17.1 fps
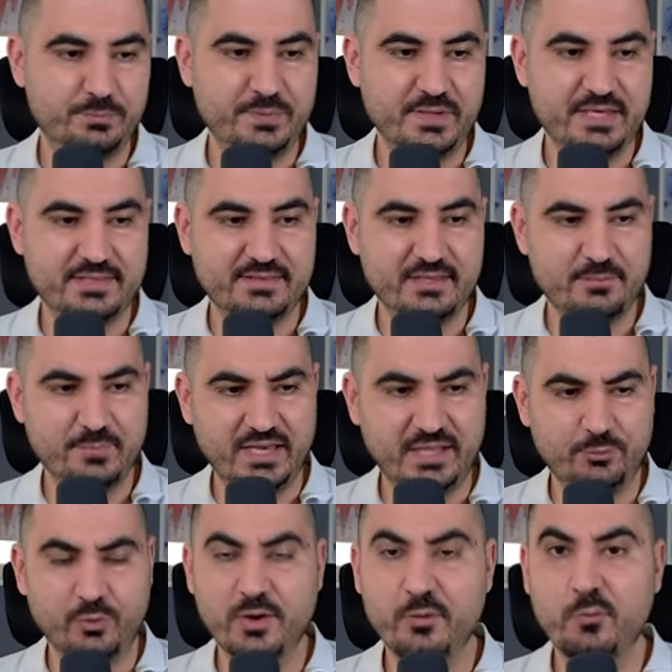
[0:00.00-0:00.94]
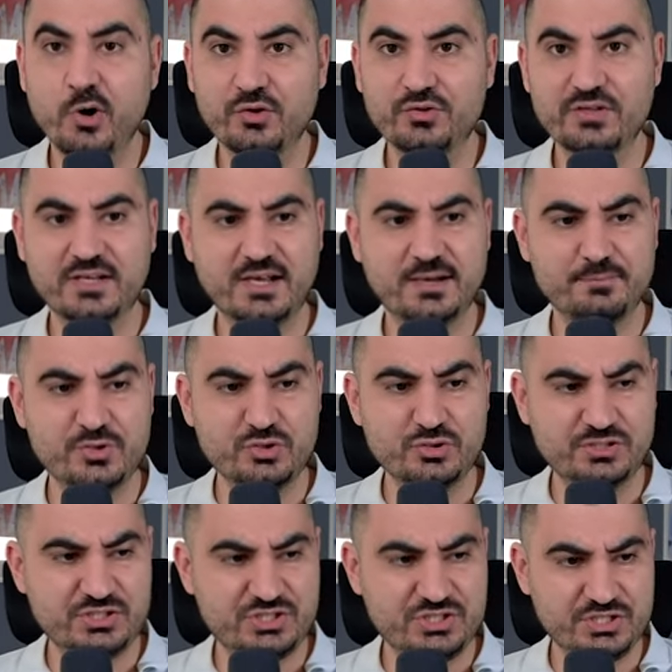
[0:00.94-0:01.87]
Should beat them, man. We won the
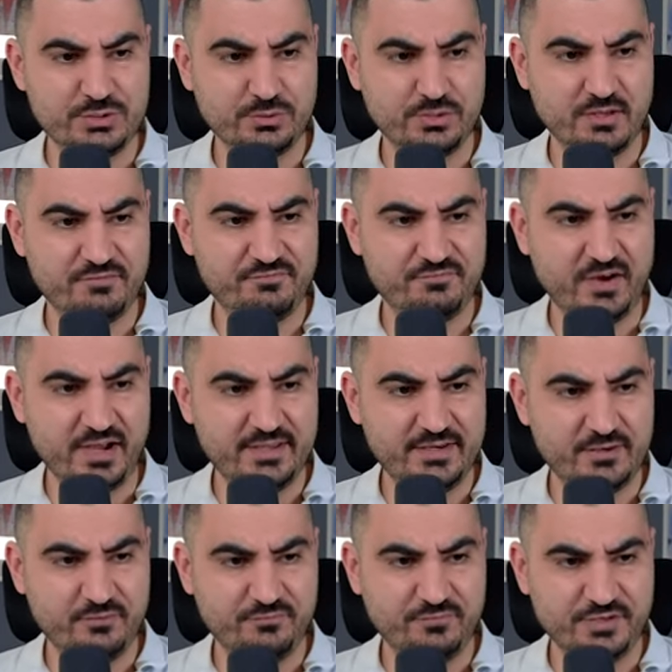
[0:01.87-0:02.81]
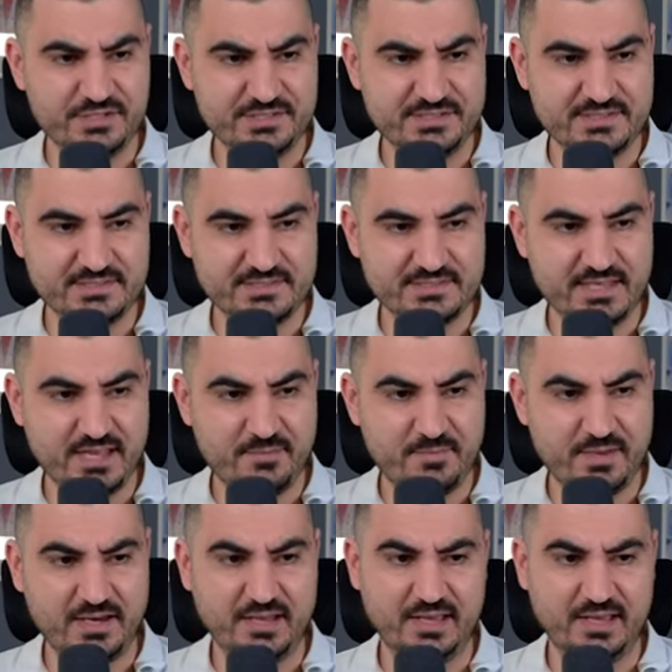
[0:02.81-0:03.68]
Community Shield final versus them,